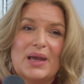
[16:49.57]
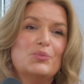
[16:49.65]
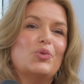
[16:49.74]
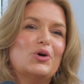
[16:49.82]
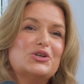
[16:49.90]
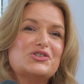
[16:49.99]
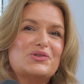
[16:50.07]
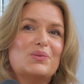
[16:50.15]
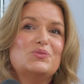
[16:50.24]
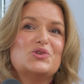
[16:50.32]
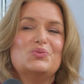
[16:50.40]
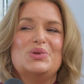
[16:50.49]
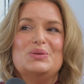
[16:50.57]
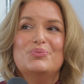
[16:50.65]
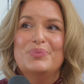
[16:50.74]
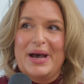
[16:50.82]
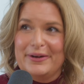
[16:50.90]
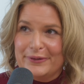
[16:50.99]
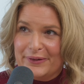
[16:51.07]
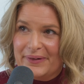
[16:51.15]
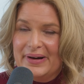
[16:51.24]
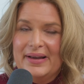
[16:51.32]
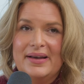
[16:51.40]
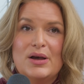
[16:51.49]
I push them to be better,